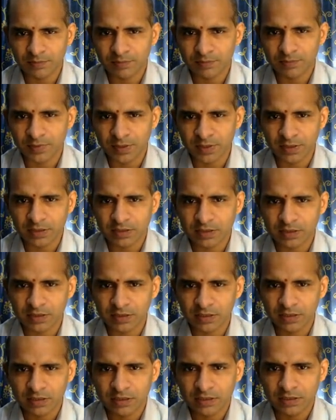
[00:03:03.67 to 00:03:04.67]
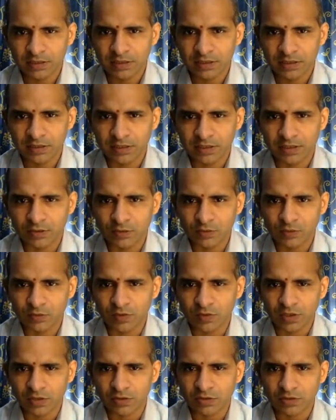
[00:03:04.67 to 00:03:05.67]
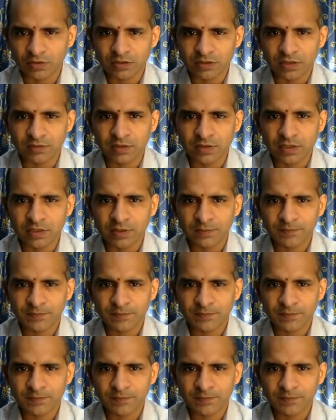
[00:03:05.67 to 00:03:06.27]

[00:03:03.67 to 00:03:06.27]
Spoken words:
print 10 to 1 dot java.